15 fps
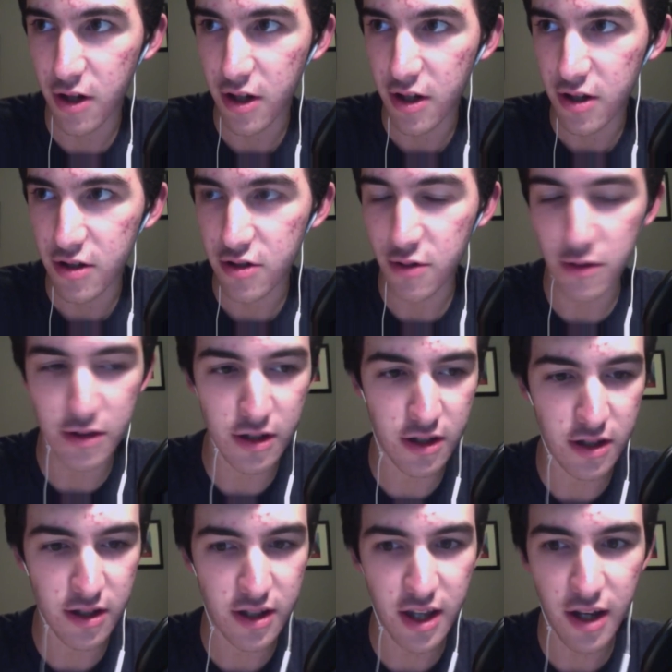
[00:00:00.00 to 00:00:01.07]
showing
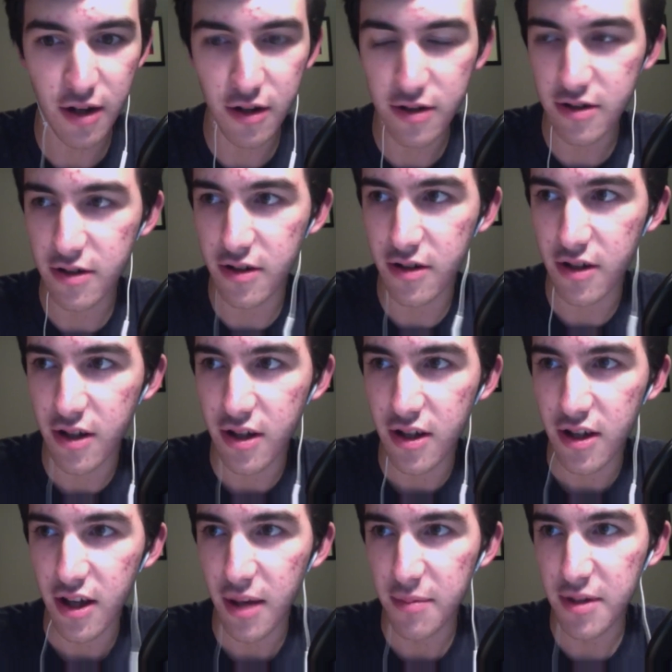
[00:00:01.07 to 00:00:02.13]
that character,
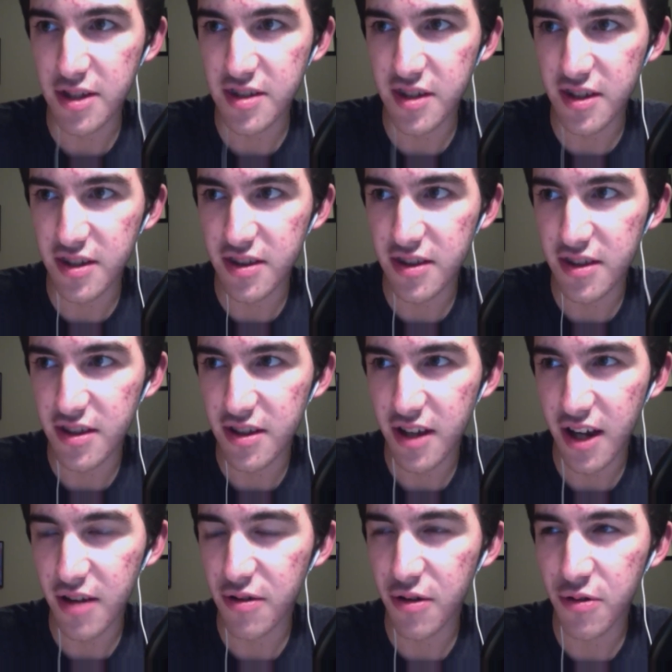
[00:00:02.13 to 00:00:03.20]
I'm guessing
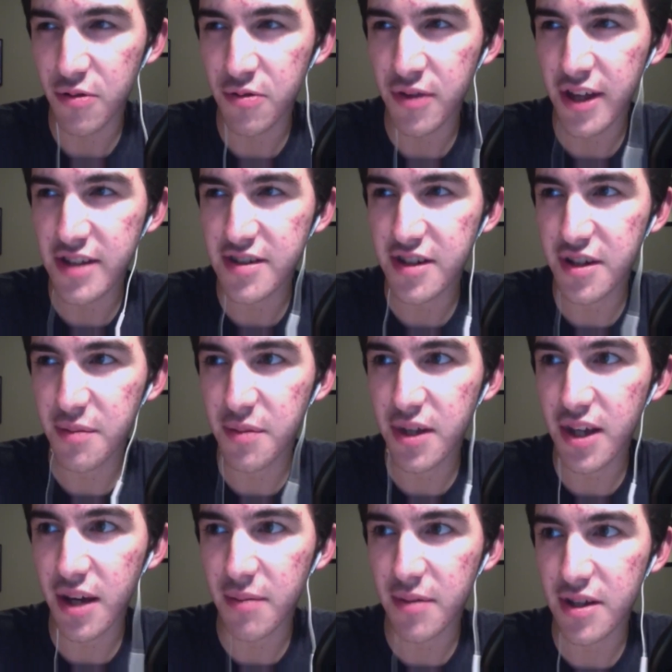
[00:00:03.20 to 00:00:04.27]
I don't know who that's gonna
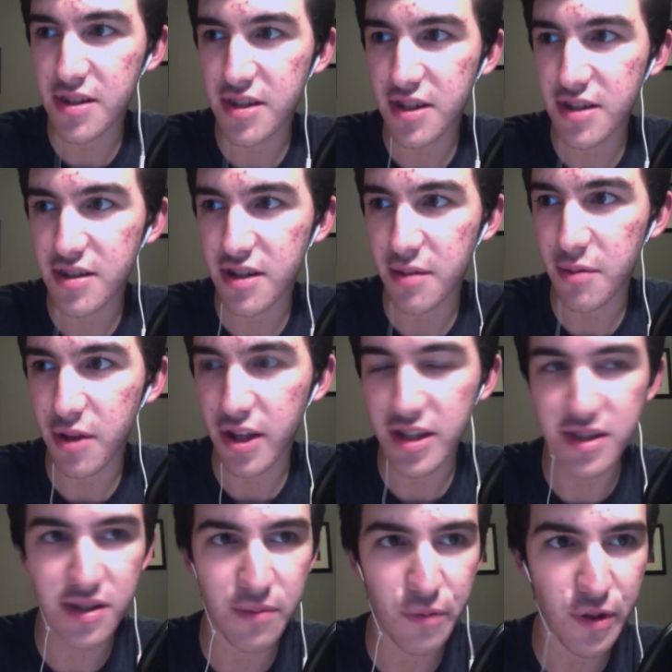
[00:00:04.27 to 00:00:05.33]
be. I'm guessing it's gonna be like
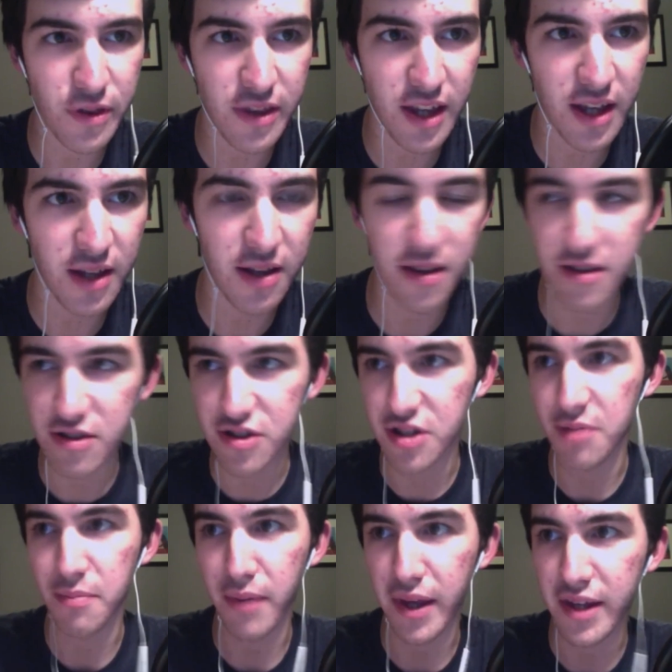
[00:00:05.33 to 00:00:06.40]
someone they she
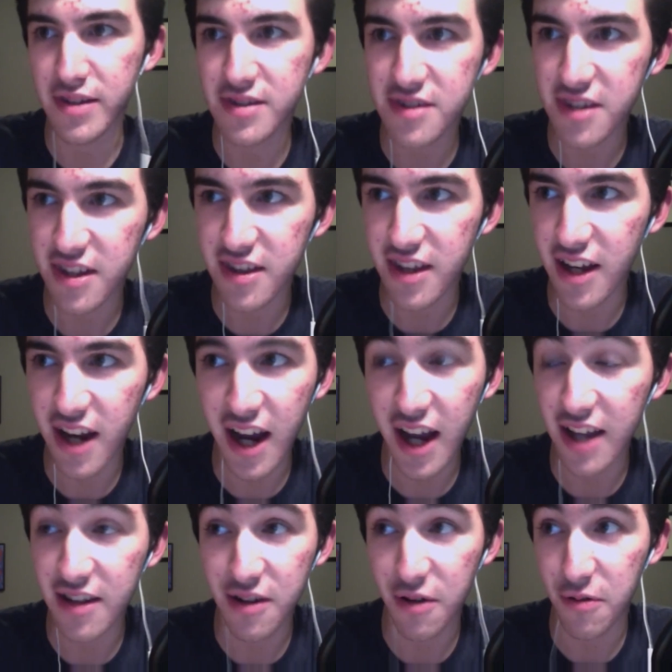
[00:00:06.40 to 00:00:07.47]
meets in there.
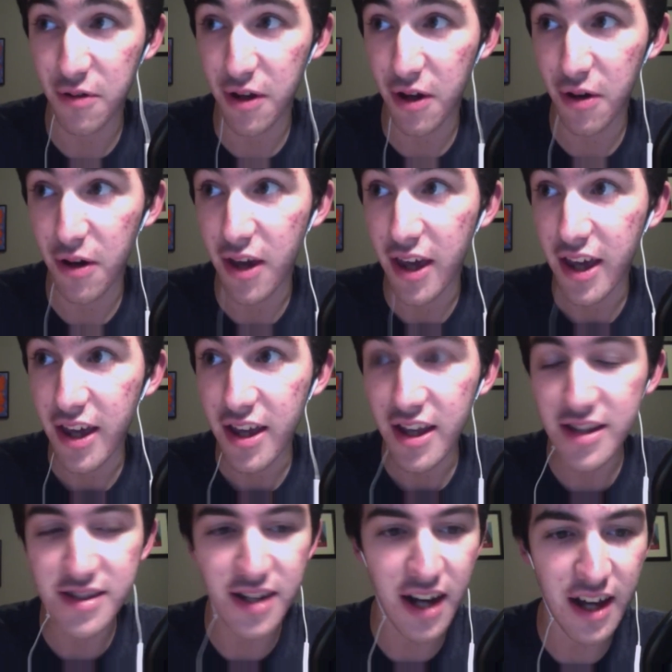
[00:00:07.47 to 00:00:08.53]
I don't know.
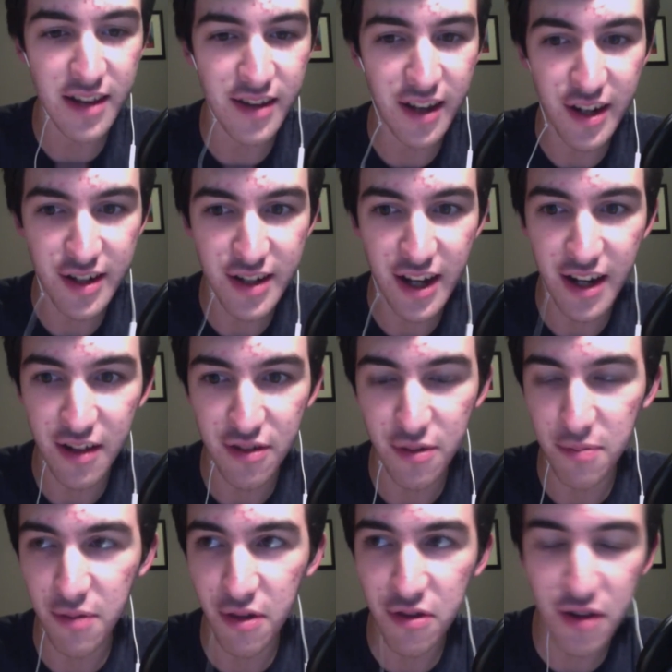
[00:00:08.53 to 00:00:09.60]
It's an online dating
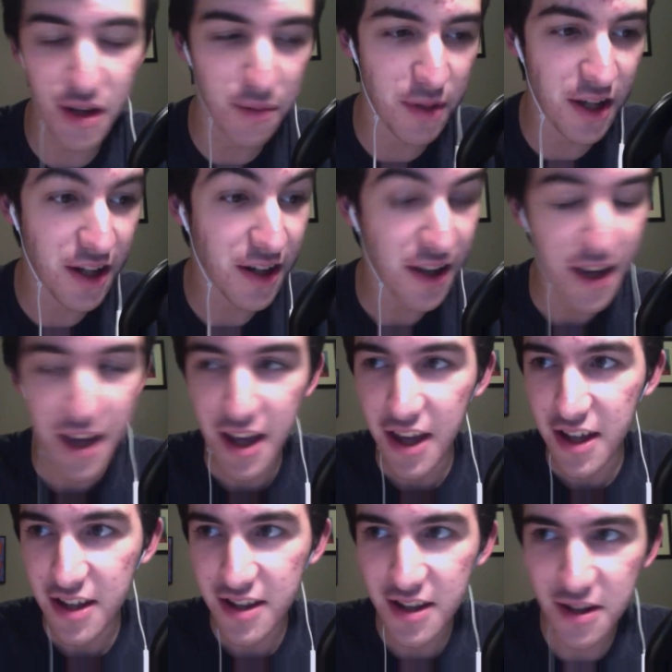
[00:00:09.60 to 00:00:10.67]
sim. This is gonna be an
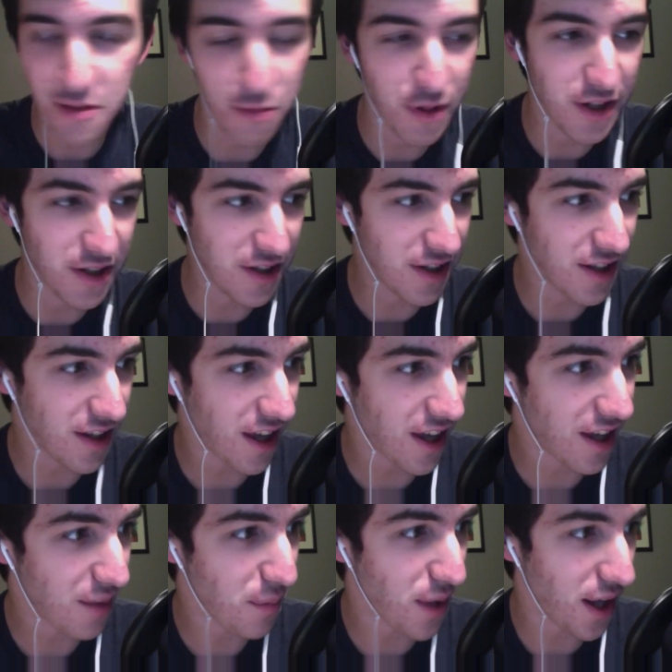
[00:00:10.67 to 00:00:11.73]
a really
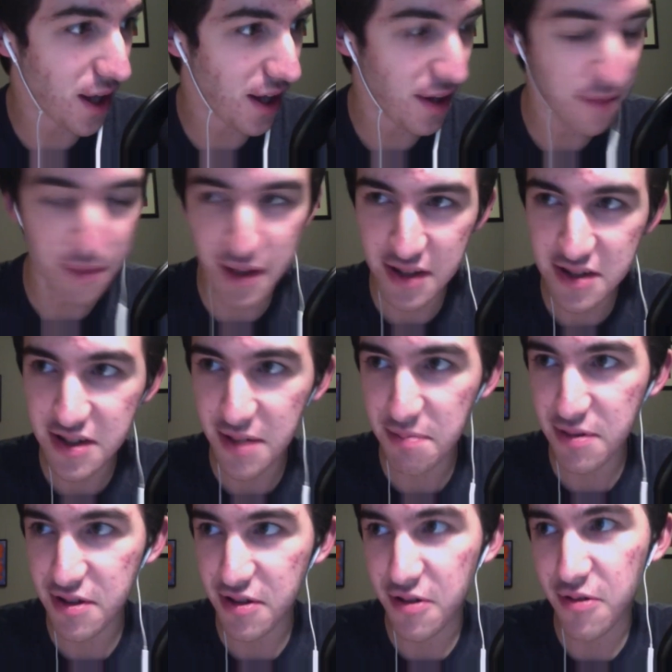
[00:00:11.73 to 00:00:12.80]
anime based
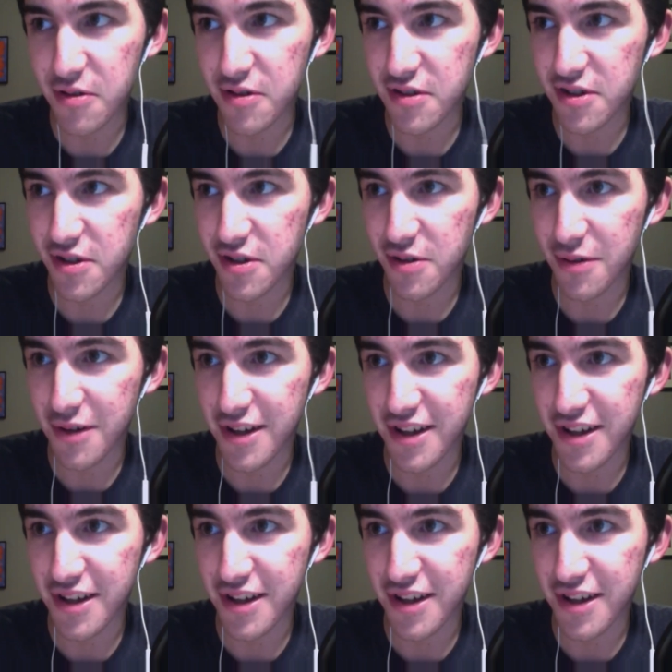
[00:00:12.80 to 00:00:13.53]
episode, so